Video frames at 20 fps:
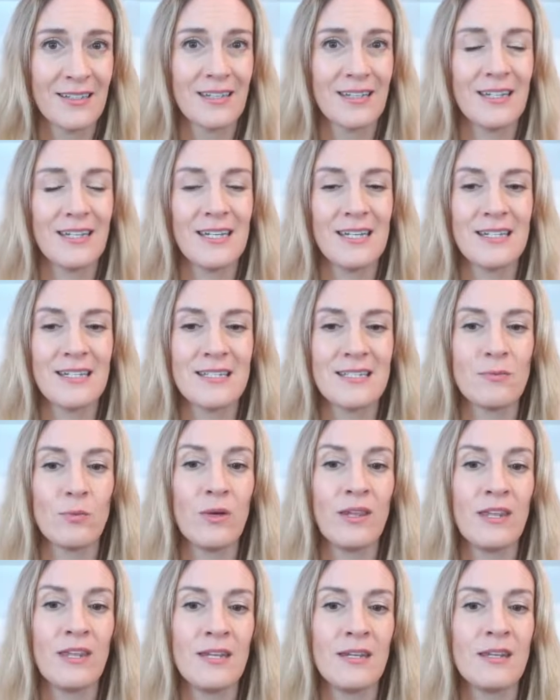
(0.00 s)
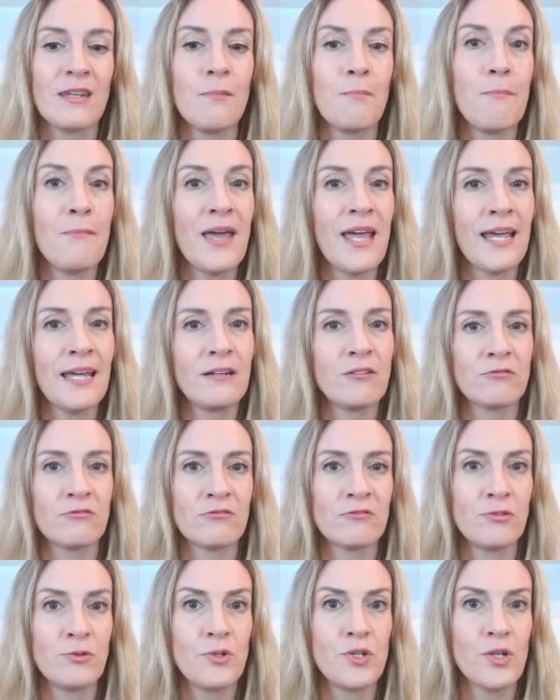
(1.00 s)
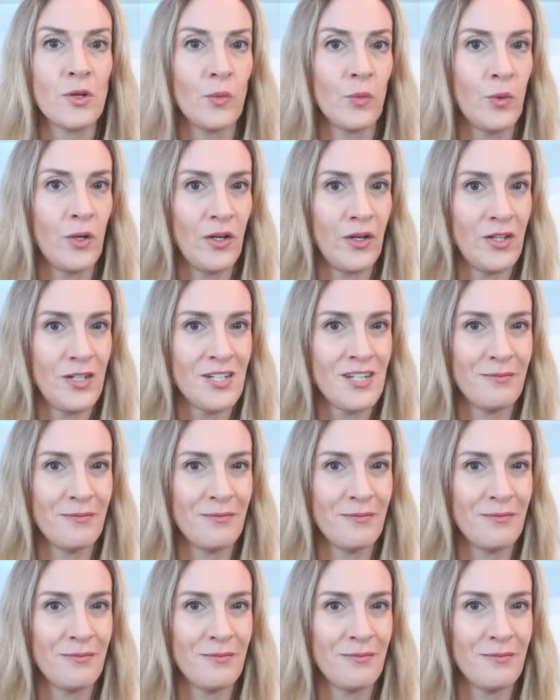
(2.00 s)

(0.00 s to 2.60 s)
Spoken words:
It is within the main root word.